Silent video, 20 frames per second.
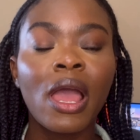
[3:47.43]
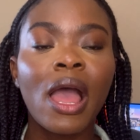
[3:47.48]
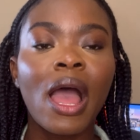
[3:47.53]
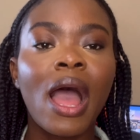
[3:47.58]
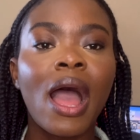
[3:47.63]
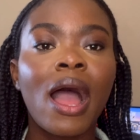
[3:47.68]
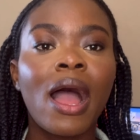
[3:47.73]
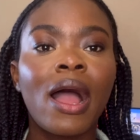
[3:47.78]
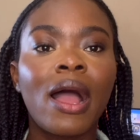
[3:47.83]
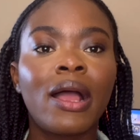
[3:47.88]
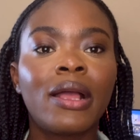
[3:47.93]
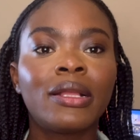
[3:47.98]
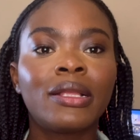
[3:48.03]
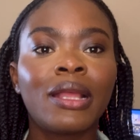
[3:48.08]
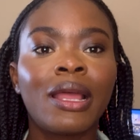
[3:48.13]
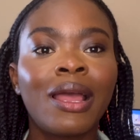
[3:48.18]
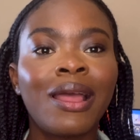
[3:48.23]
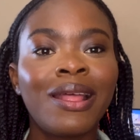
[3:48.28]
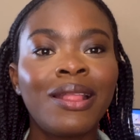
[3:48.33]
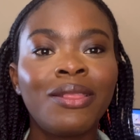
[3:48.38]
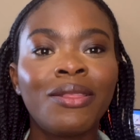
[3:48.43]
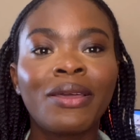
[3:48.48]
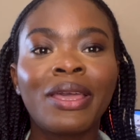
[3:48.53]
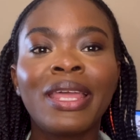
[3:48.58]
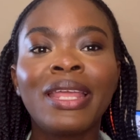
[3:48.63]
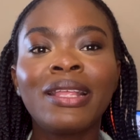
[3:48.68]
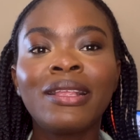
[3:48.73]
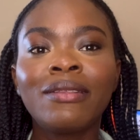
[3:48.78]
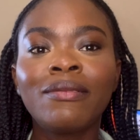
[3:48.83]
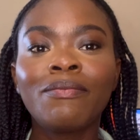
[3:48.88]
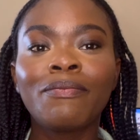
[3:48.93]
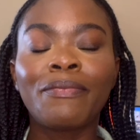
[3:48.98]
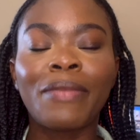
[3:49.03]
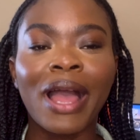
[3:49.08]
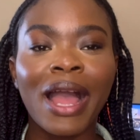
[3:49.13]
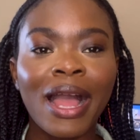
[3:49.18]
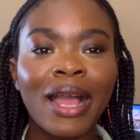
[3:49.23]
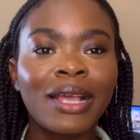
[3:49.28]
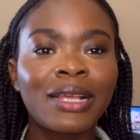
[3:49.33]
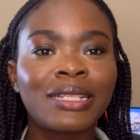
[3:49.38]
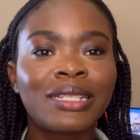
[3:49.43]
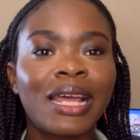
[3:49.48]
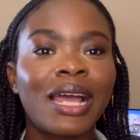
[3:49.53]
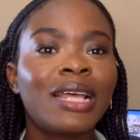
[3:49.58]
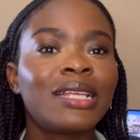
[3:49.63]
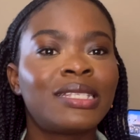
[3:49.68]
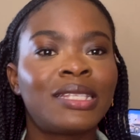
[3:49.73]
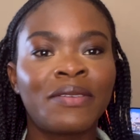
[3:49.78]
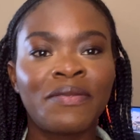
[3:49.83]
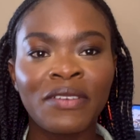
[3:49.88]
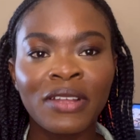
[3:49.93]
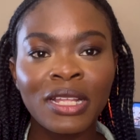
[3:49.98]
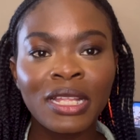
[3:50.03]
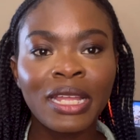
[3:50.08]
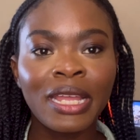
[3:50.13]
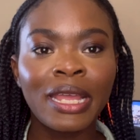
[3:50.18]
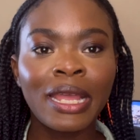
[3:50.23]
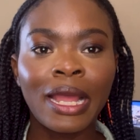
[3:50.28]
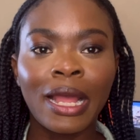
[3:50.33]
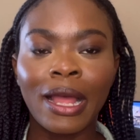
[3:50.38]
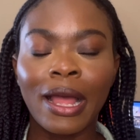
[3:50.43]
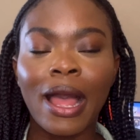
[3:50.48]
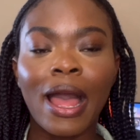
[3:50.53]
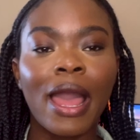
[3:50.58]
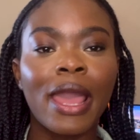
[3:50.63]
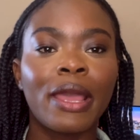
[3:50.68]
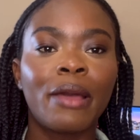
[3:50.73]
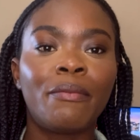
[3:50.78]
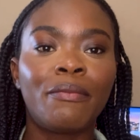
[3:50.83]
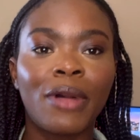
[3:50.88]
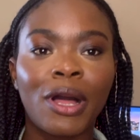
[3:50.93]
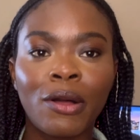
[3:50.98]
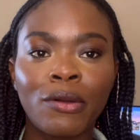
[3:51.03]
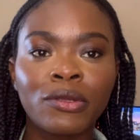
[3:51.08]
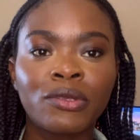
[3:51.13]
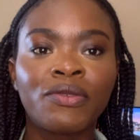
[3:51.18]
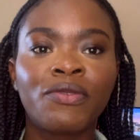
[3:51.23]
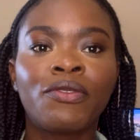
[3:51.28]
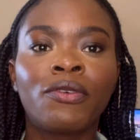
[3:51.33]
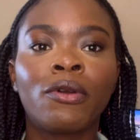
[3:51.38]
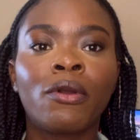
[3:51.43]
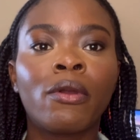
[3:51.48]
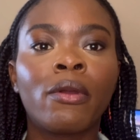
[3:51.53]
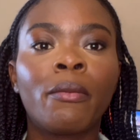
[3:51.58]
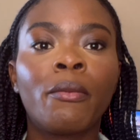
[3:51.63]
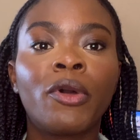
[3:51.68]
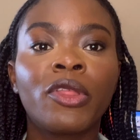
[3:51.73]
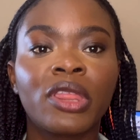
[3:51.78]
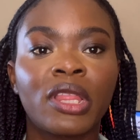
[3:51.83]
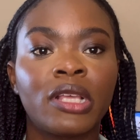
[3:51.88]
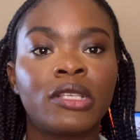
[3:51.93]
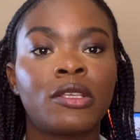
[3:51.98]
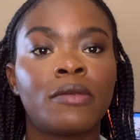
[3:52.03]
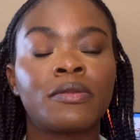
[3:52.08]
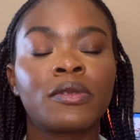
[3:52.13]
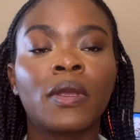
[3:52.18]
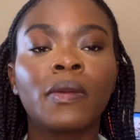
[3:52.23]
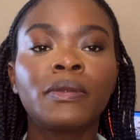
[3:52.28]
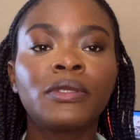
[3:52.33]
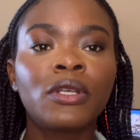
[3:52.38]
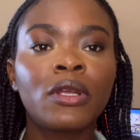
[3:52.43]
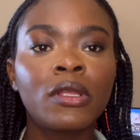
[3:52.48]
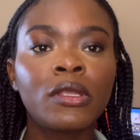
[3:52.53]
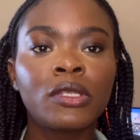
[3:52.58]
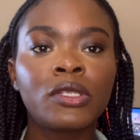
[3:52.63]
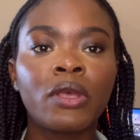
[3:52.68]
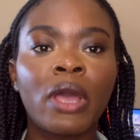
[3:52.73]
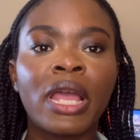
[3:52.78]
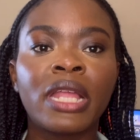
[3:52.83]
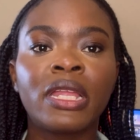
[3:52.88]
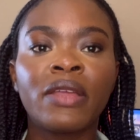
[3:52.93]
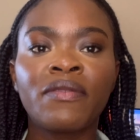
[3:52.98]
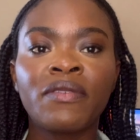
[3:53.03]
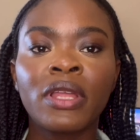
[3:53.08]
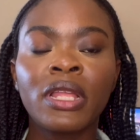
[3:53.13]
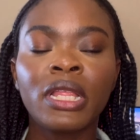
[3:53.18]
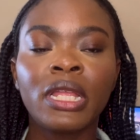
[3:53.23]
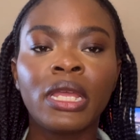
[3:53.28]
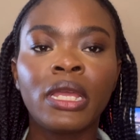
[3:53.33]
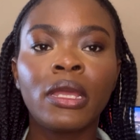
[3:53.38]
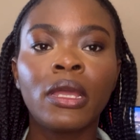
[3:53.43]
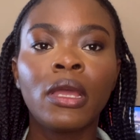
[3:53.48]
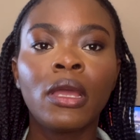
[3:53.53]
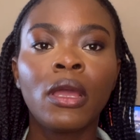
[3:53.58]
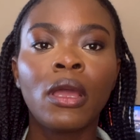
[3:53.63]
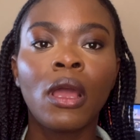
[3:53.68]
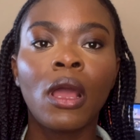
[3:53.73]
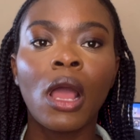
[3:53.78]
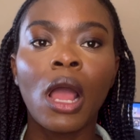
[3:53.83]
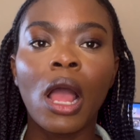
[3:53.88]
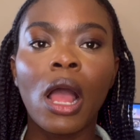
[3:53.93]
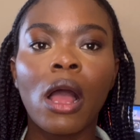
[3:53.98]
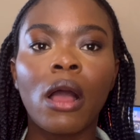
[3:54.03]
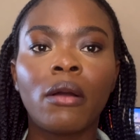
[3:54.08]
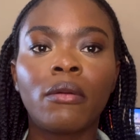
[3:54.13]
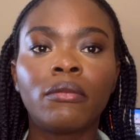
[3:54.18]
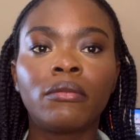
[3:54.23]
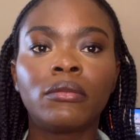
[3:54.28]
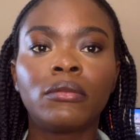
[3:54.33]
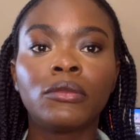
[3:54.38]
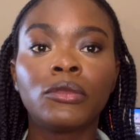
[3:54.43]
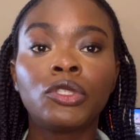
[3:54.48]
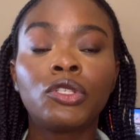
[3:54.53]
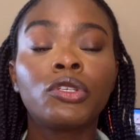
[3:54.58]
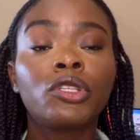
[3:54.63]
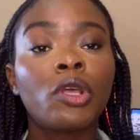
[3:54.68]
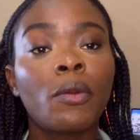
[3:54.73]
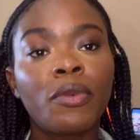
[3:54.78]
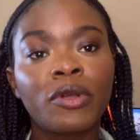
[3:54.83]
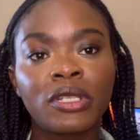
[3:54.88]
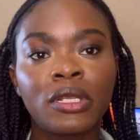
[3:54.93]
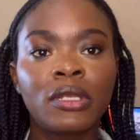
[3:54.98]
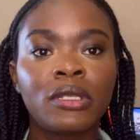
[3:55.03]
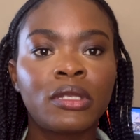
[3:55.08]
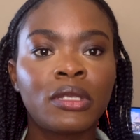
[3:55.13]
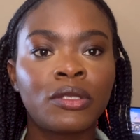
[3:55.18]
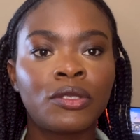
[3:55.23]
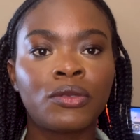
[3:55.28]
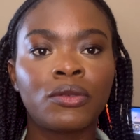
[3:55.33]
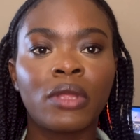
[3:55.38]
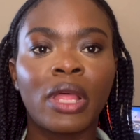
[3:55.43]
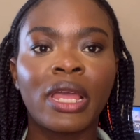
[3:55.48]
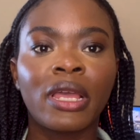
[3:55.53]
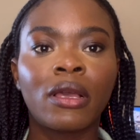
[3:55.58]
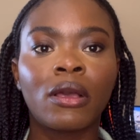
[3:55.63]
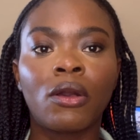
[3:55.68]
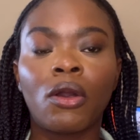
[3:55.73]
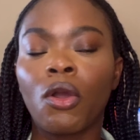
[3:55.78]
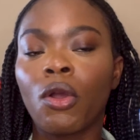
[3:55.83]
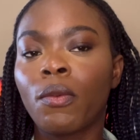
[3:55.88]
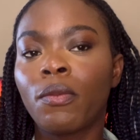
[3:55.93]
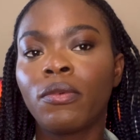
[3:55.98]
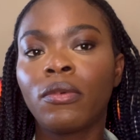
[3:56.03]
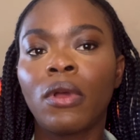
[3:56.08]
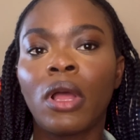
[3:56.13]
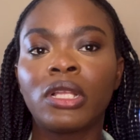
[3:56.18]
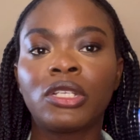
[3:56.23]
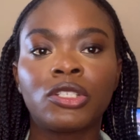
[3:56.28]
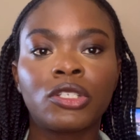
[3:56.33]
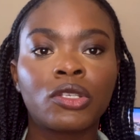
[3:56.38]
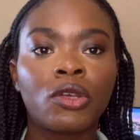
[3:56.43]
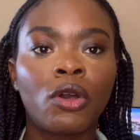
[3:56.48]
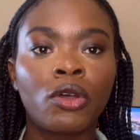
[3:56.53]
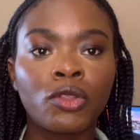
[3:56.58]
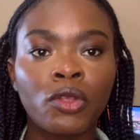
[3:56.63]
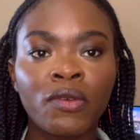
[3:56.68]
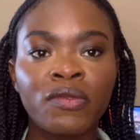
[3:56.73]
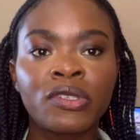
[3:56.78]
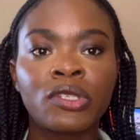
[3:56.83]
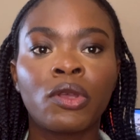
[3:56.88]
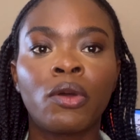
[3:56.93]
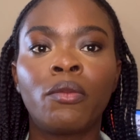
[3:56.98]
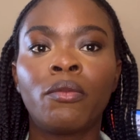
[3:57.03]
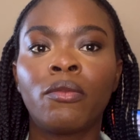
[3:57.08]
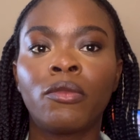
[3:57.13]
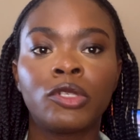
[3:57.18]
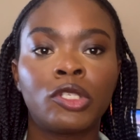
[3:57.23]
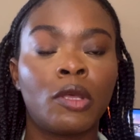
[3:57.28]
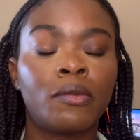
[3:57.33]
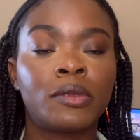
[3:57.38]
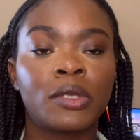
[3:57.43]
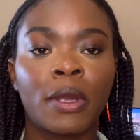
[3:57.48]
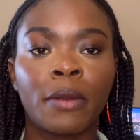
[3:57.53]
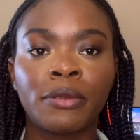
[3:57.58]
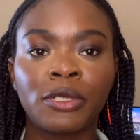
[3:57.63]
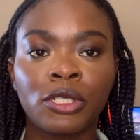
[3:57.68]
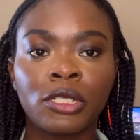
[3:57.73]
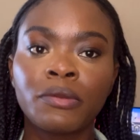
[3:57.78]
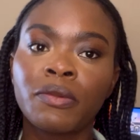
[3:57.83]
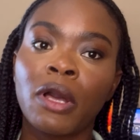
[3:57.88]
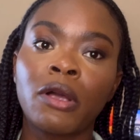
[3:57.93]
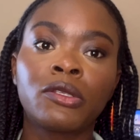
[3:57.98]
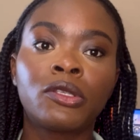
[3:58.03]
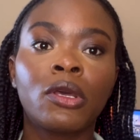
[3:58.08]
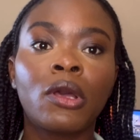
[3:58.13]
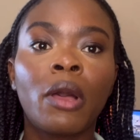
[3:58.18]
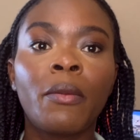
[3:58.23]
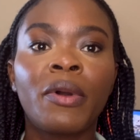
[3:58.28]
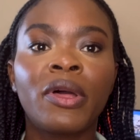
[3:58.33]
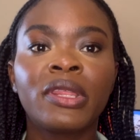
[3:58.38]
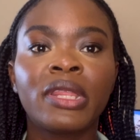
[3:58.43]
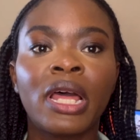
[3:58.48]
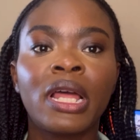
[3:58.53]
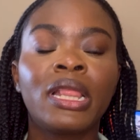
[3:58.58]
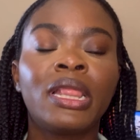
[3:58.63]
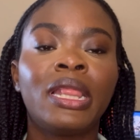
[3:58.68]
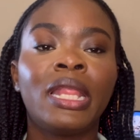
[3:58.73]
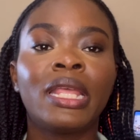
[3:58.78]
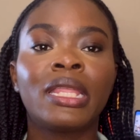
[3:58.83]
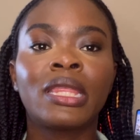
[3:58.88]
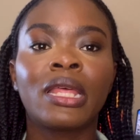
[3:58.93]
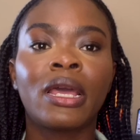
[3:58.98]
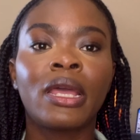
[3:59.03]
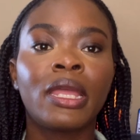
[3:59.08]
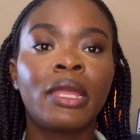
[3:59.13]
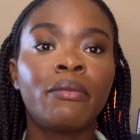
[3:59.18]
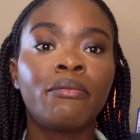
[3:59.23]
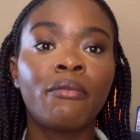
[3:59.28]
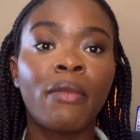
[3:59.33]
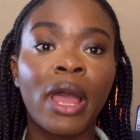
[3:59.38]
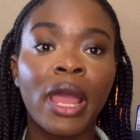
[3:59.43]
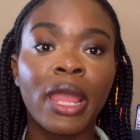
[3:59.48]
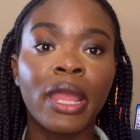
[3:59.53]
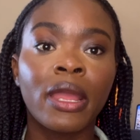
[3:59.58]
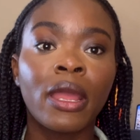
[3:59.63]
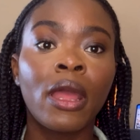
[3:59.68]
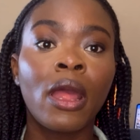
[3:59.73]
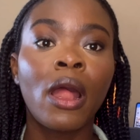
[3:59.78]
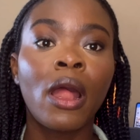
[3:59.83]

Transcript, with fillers: And looking back, that is definitely a high amount for monthly subscription. So I definitely took the opportunity to curb and just cut off some subscriptions, but I'll talk about that later in my